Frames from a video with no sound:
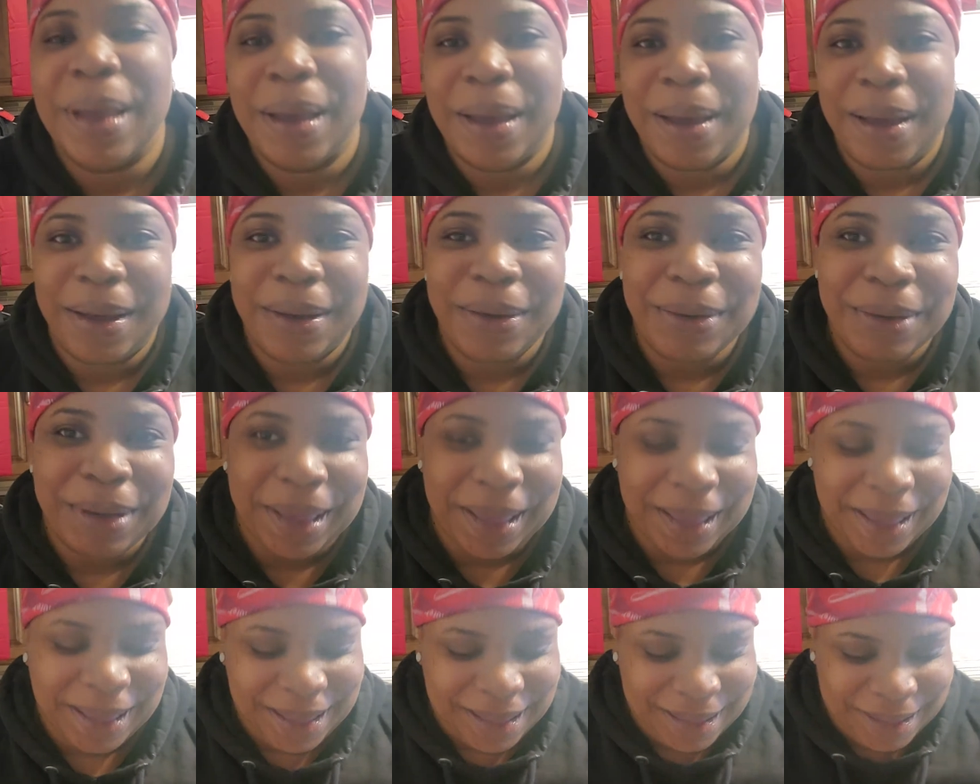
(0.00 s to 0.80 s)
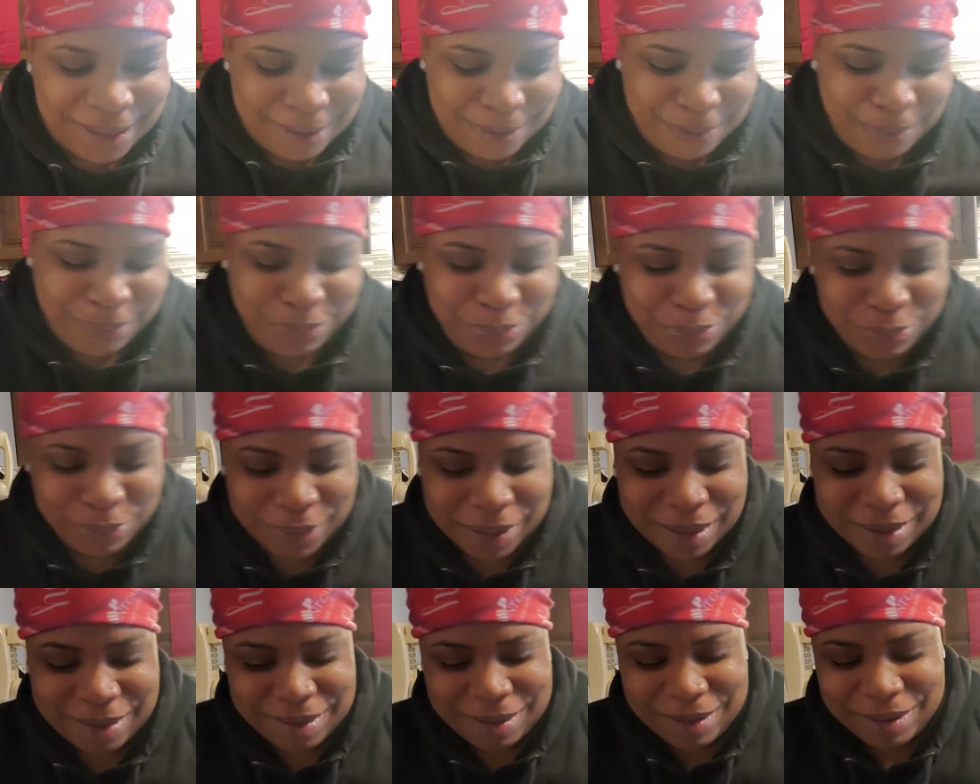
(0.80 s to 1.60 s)
Okay,
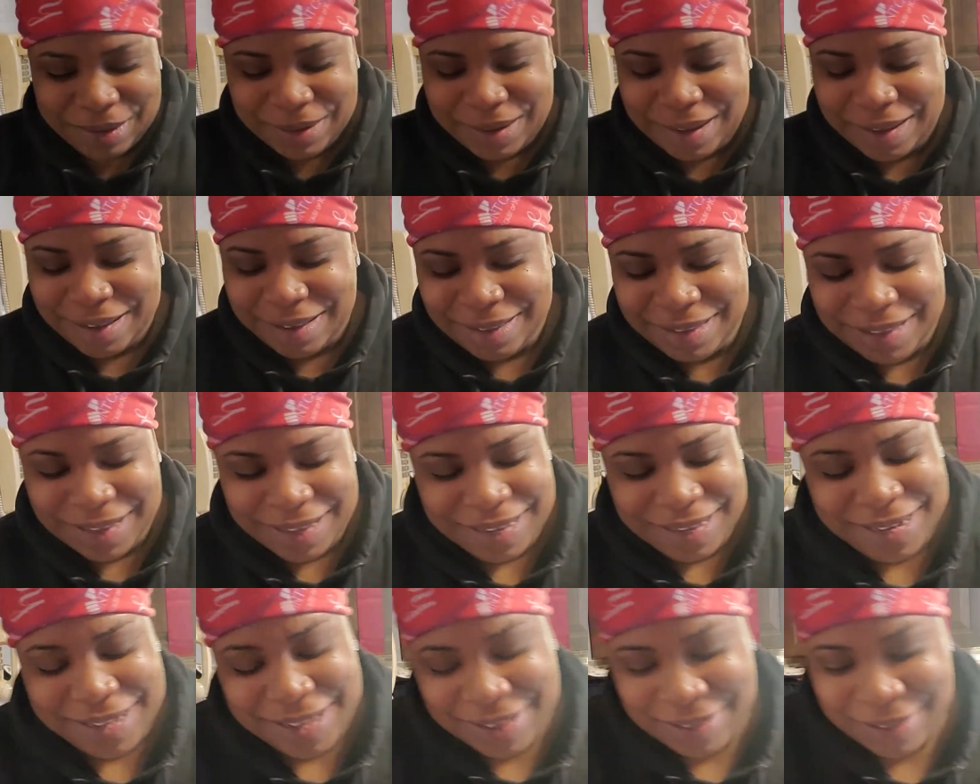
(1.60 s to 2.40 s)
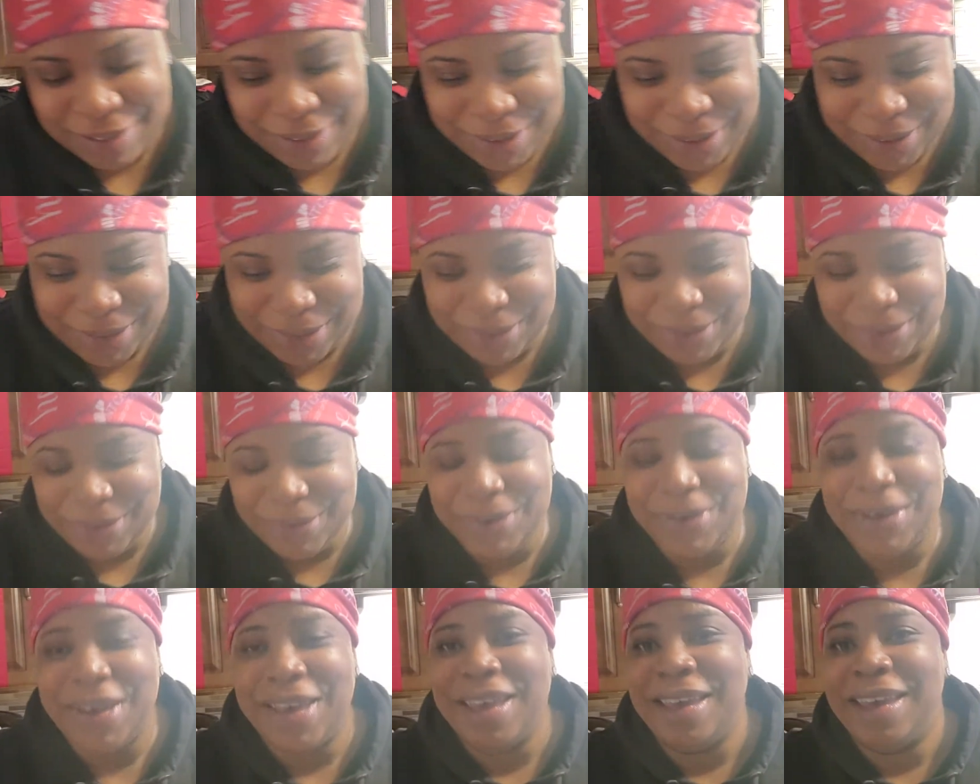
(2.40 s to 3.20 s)
so let's get into
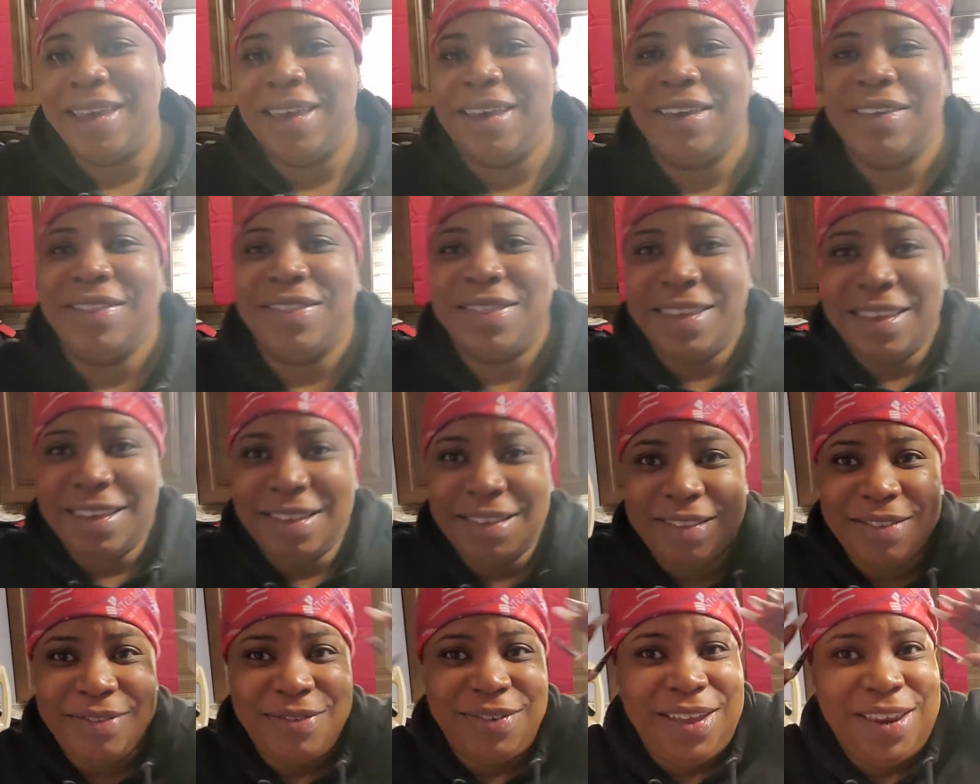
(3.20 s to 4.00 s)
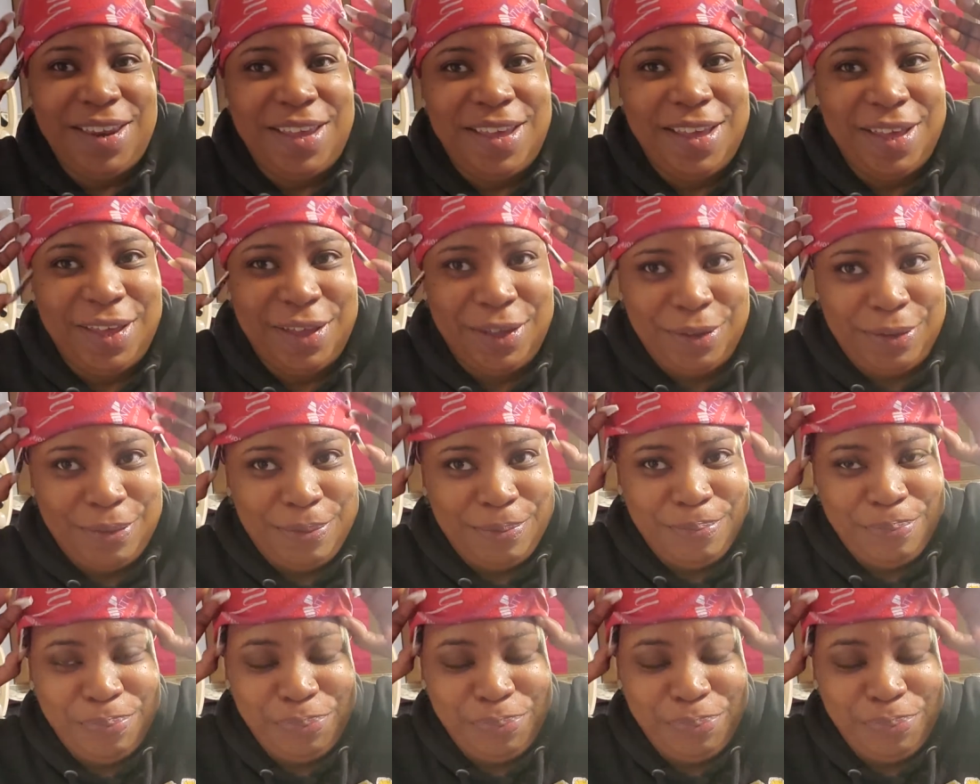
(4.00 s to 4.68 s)
this video.